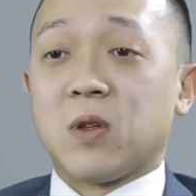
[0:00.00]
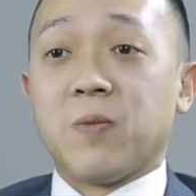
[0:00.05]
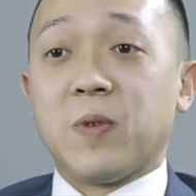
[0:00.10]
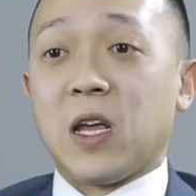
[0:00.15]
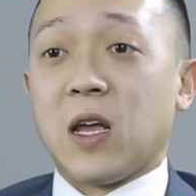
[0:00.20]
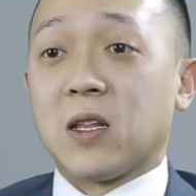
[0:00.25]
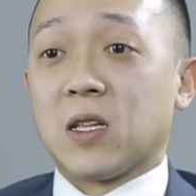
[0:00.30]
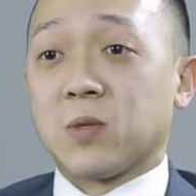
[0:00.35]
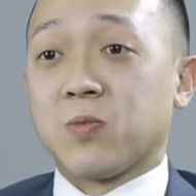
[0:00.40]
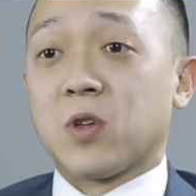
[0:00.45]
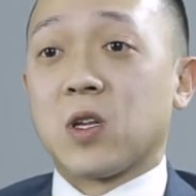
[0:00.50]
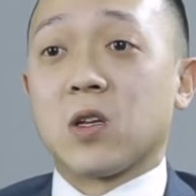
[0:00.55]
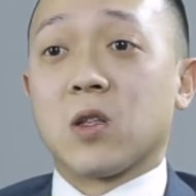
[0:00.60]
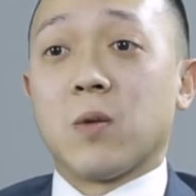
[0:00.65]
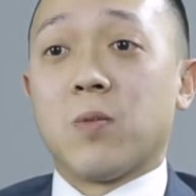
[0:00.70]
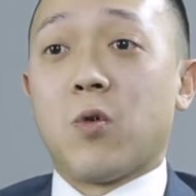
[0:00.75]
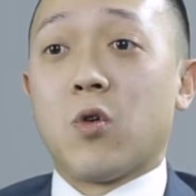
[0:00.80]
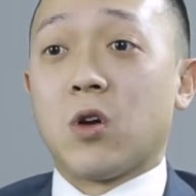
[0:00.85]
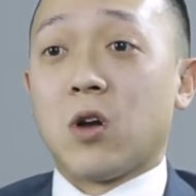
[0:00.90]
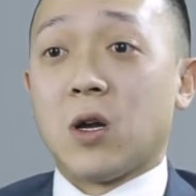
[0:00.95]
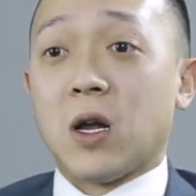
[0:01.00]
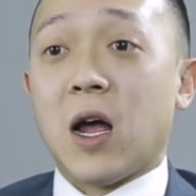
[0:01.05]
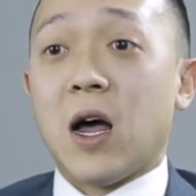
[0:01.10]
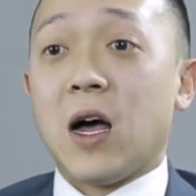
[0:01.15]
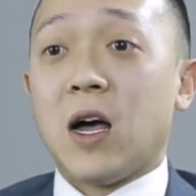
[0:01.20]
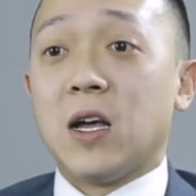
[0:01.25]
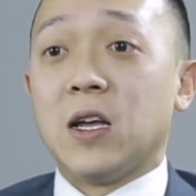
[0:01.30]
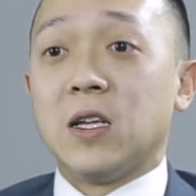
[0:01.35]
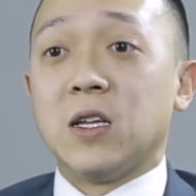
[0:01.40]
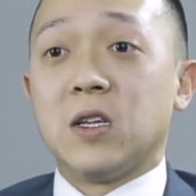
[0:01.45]
than me at this particular point or
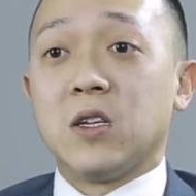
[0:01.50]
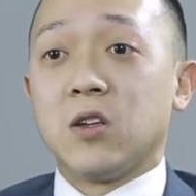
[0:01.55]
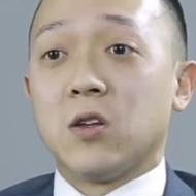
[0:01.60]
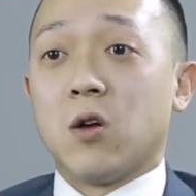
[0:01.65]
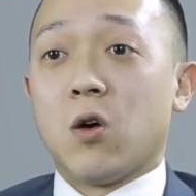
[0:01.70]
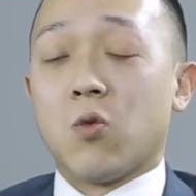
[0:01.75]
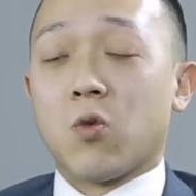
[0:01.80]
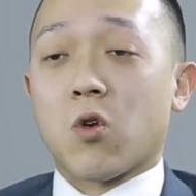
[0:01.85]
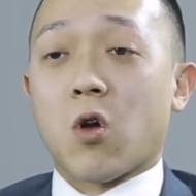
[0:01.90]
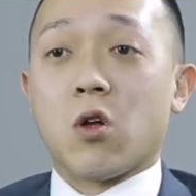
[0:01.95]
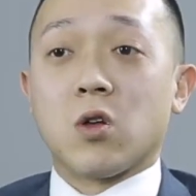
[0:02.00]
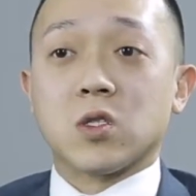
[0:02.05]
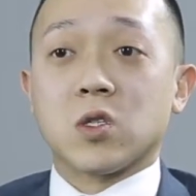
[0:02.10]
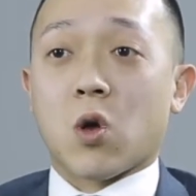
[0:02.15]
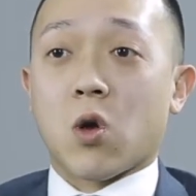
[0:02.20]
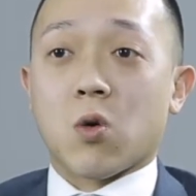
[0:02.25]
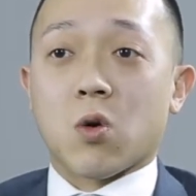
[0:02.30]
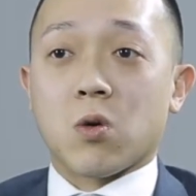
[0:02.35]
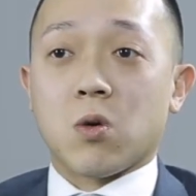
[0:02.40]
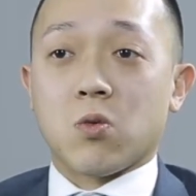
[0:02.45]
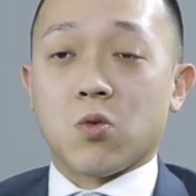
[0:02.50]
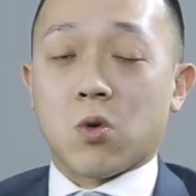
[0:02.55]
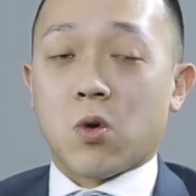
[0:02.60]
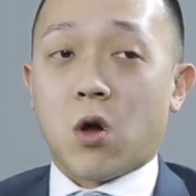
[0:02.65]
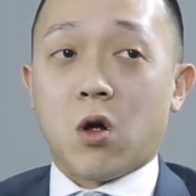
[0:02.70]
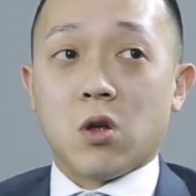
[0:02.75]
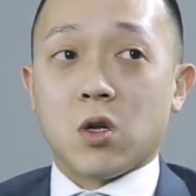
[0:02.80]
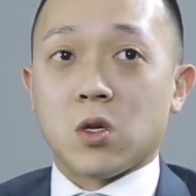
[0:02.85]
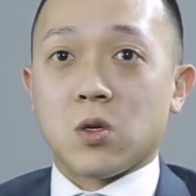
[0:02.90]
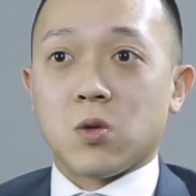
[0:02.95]
not, we're
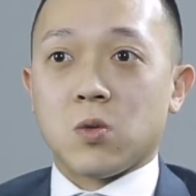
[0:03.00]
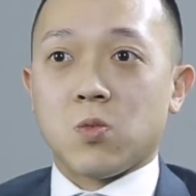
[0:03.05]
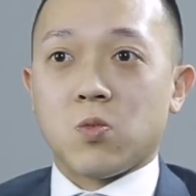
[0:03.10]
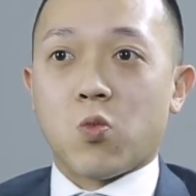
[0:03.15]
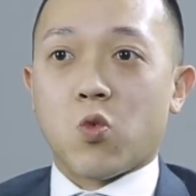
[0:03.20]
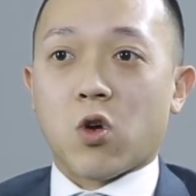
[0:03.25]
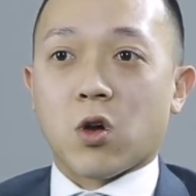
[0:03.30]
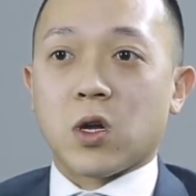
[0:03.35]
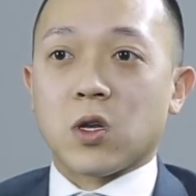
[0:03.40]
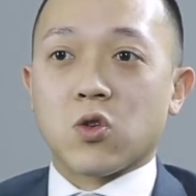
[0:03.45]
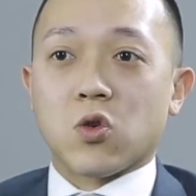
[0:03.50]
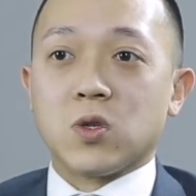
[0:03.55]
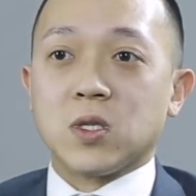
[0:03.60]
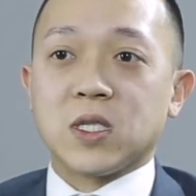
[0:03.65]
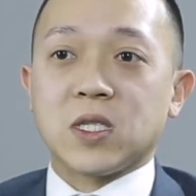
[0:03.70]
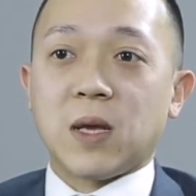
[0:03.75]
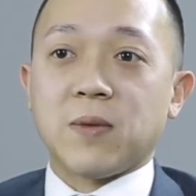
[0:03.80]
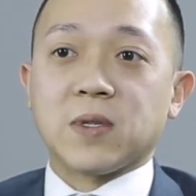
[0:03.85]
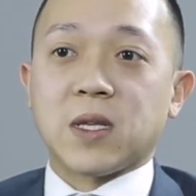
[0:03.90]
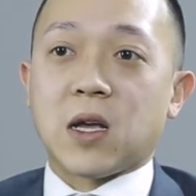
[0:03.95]
all working towards the same